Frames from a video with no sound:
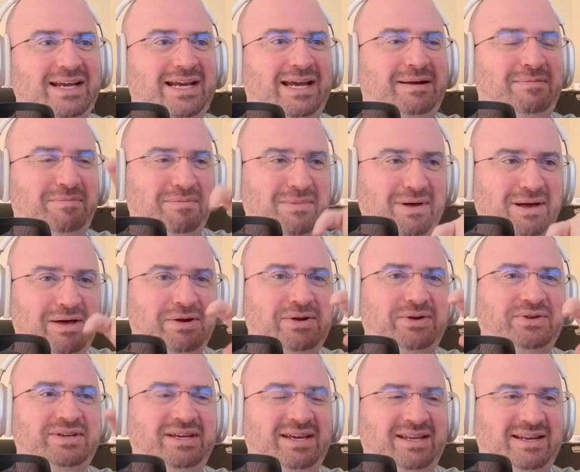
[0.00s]
and
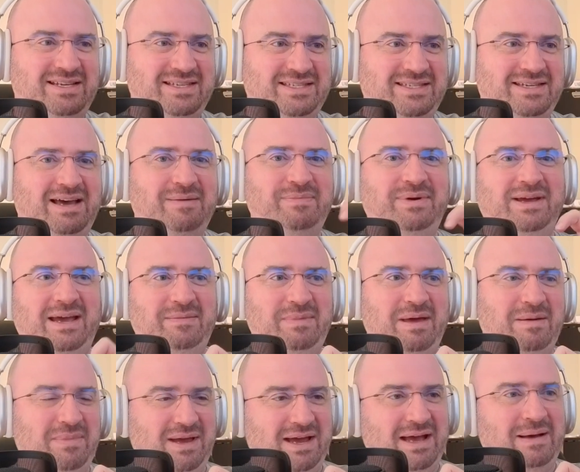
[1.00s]
modeled in a
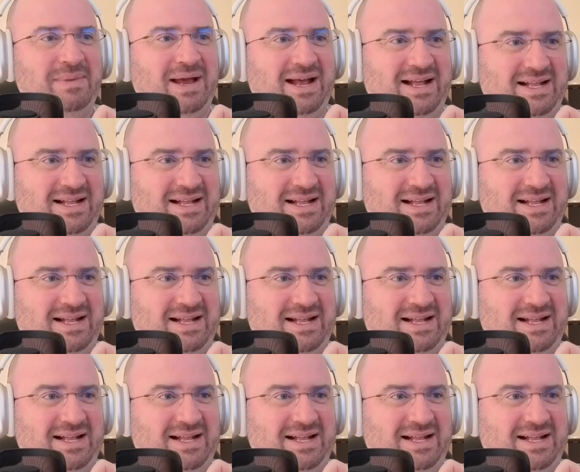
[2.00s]
sub-MMM